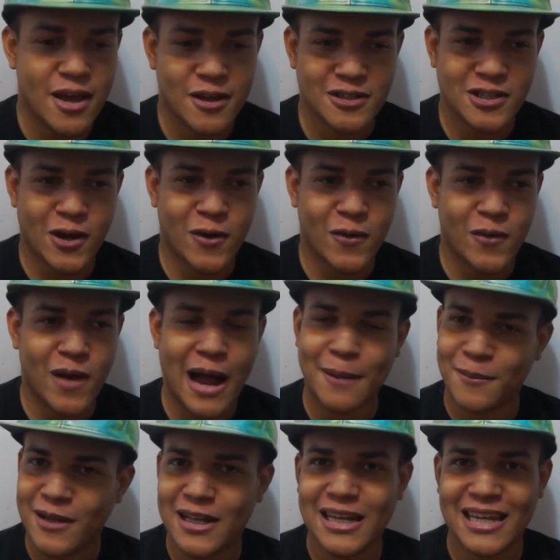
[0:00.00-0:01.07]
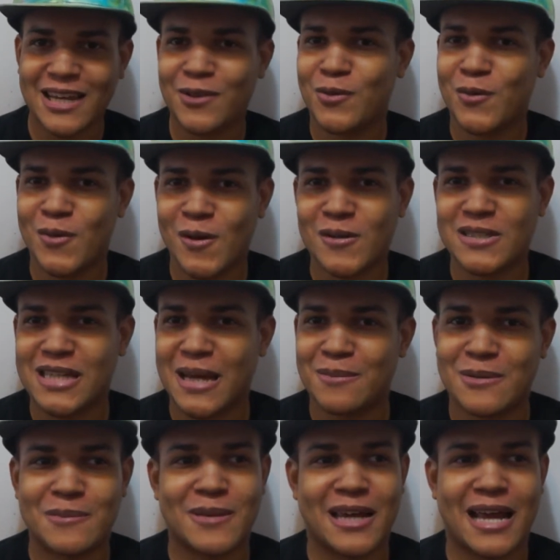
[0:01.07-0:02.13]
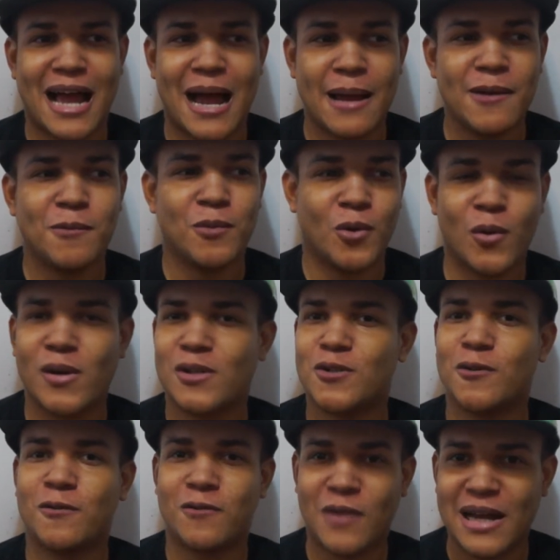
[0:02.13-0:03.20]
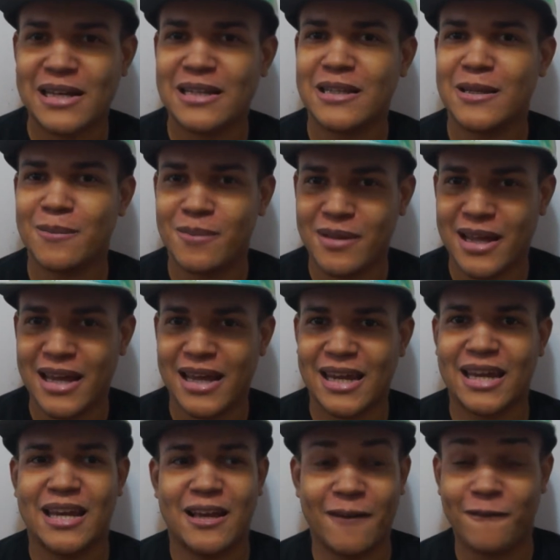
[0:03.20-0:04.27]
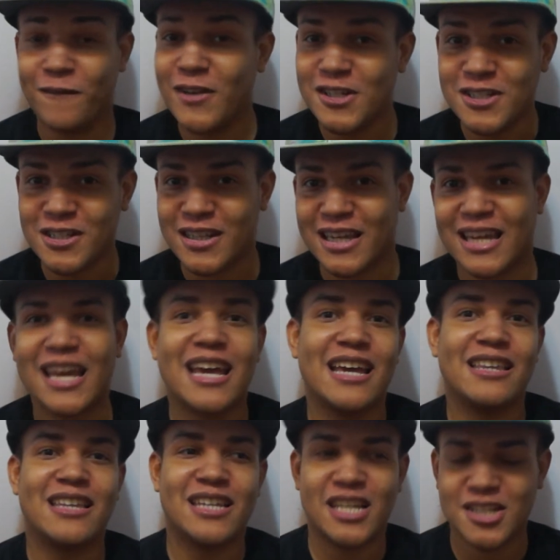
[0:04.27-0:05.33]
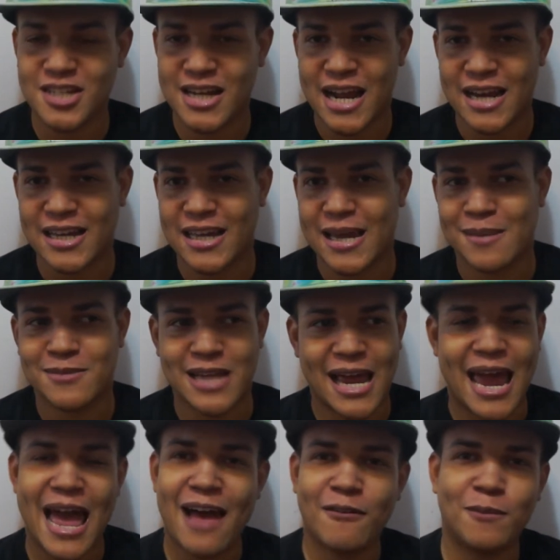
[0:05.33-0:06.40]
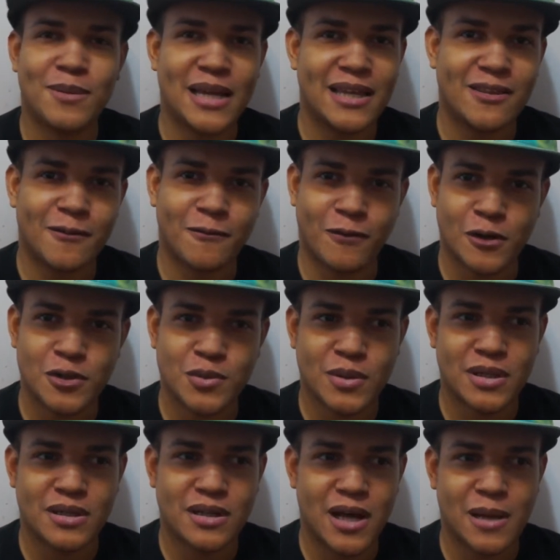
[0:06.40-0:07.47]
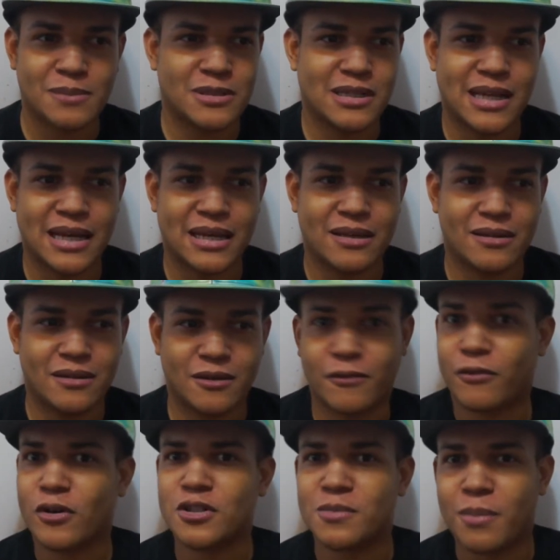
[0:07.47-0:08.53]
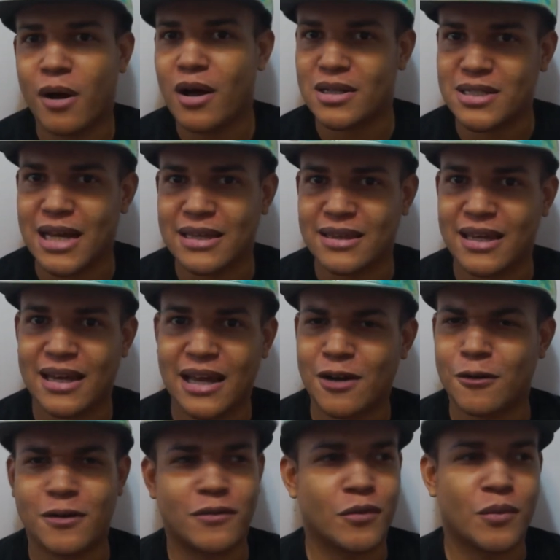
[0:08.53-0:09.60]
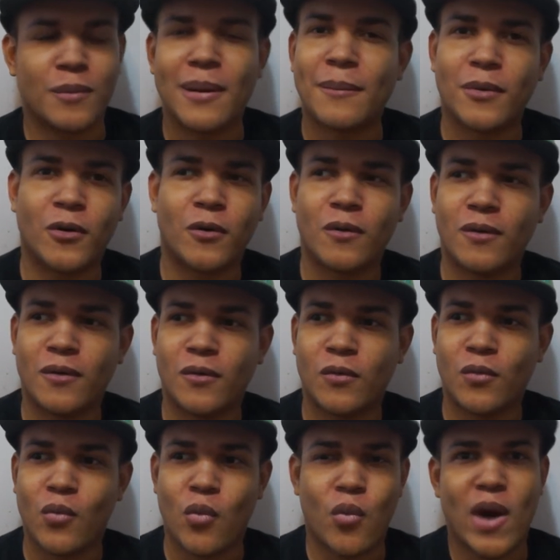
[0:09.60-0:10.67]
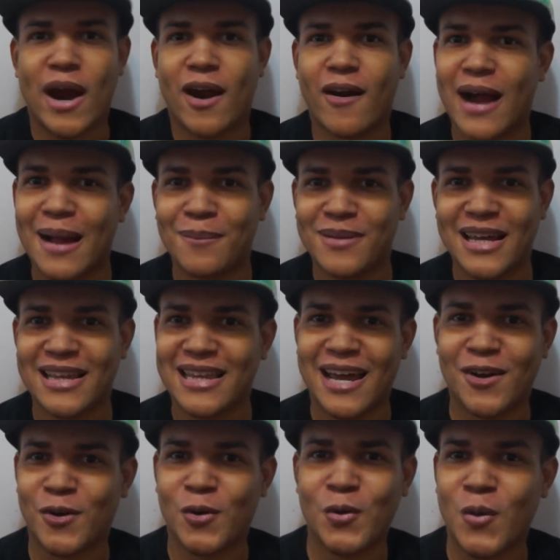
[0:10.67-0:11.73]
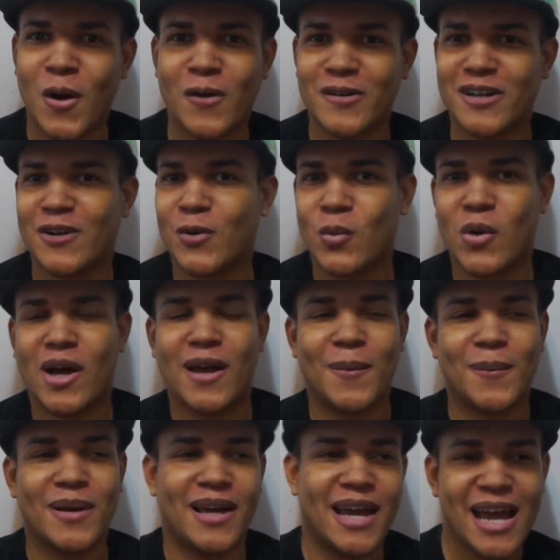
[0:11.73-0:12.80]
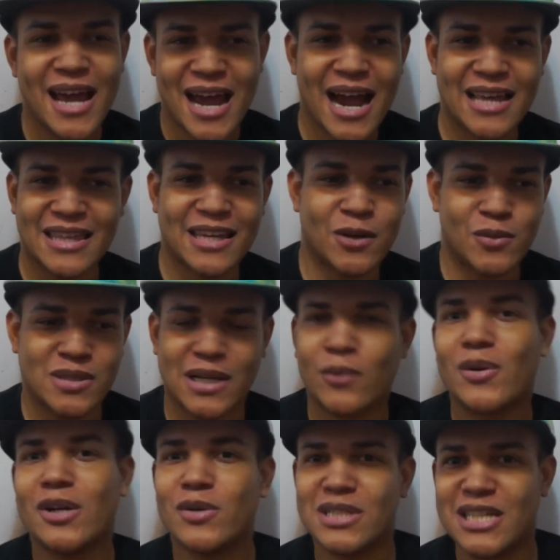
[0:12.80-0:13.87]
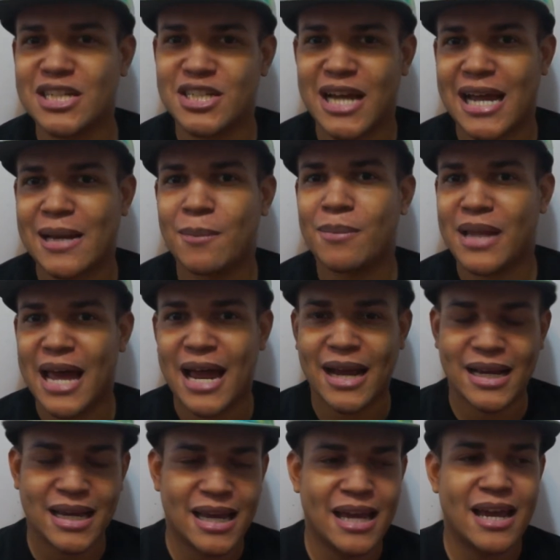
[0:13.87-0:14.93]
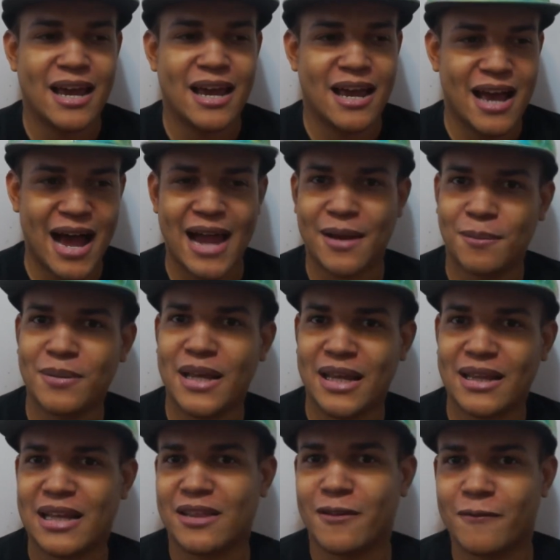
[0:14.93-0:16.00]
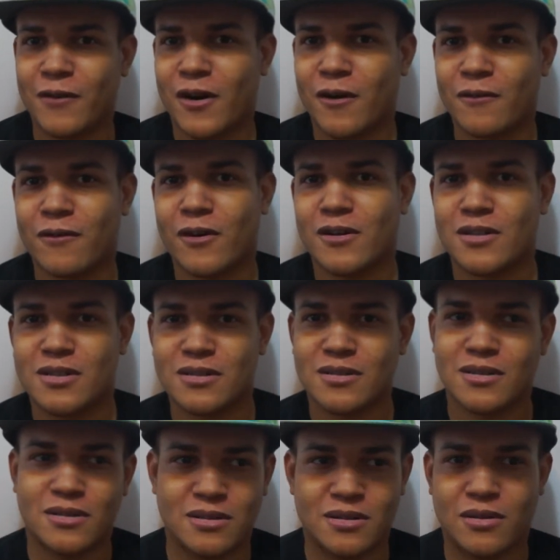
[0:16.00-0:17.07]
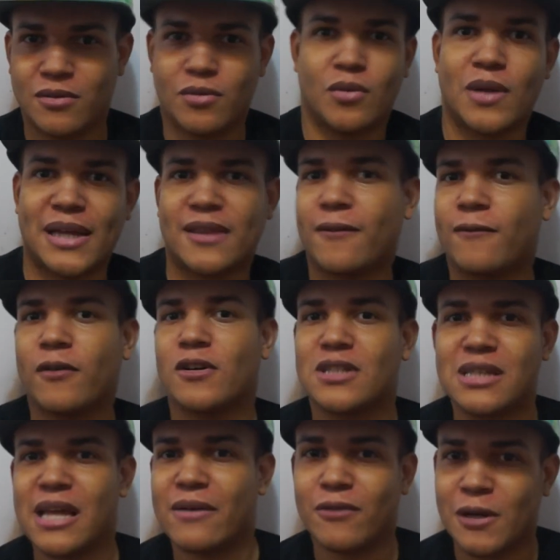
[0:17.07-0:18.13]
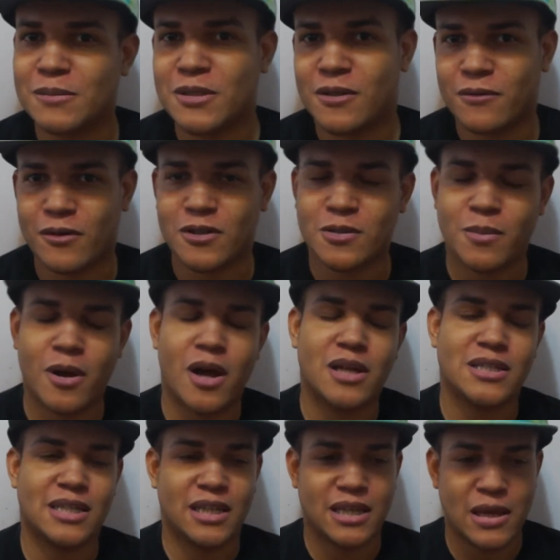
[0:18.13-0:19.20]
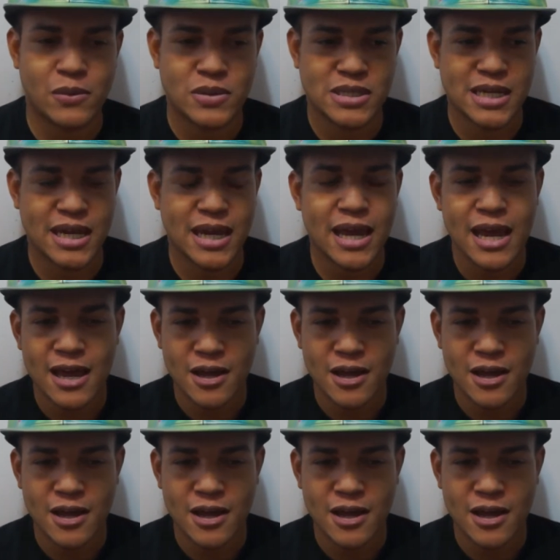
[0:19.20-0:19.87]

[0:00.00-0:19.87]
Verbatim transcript: So I'm going to get through those games. I'm like, I am going to finally play, officially, the Ninja Gaiden games. I have played the first one up to like the first boss, I think. I don't even remember where I played that or who owned it or what, but I think it was like when it was Ninja Gaiden Black, I played like the very first, through like the first level up to the first boss, and then that was it.